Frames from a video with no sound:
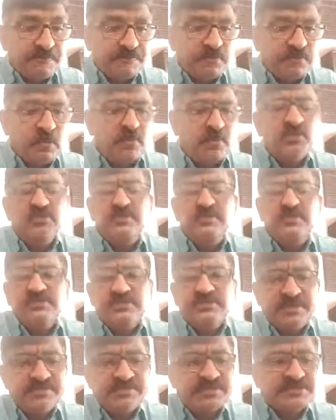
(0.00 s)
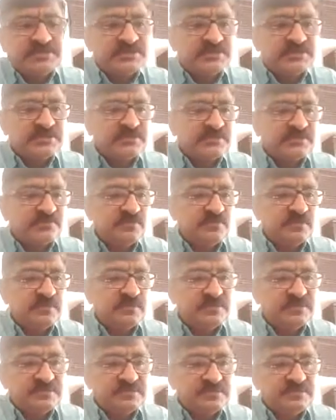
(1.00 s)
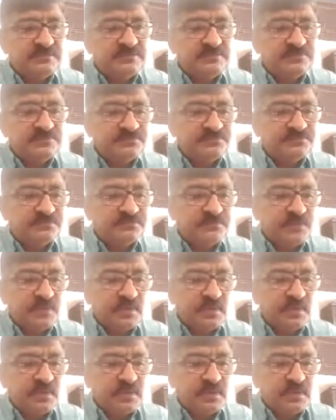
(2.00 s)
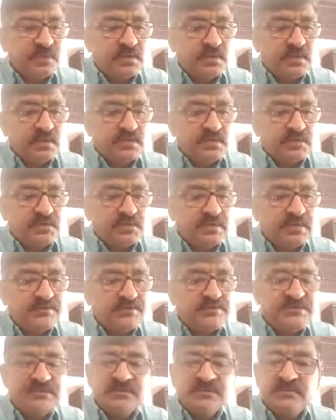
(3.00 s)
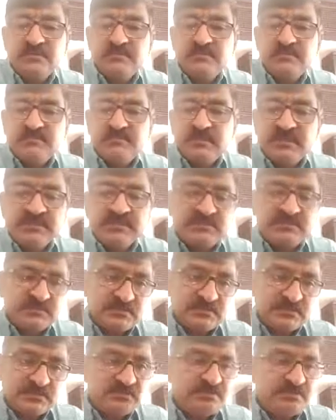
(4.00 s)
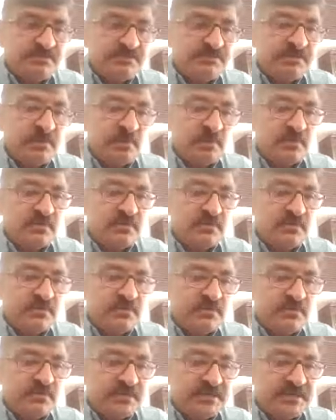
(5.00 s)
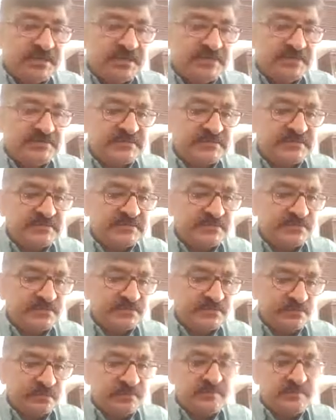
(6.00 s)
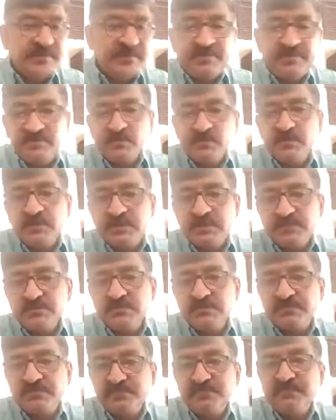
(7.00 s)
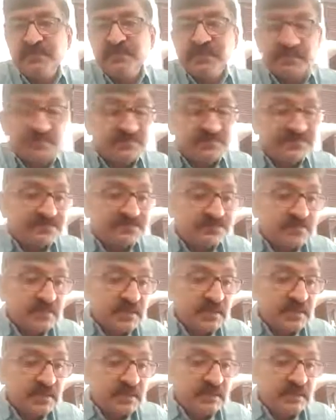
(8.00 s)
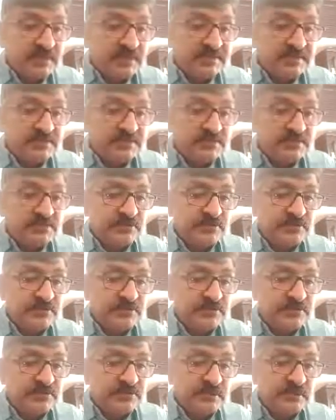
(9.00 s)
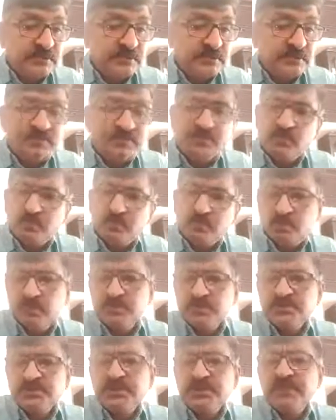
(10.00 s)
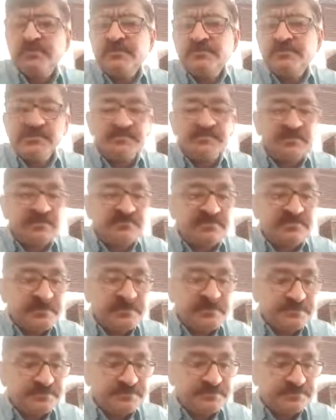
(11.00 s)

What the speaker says: Almost the same instructions for the patient. Third visit, that is beyond 2-3 days, maybe 4 days or 5th day, patient should mostly of symptom free.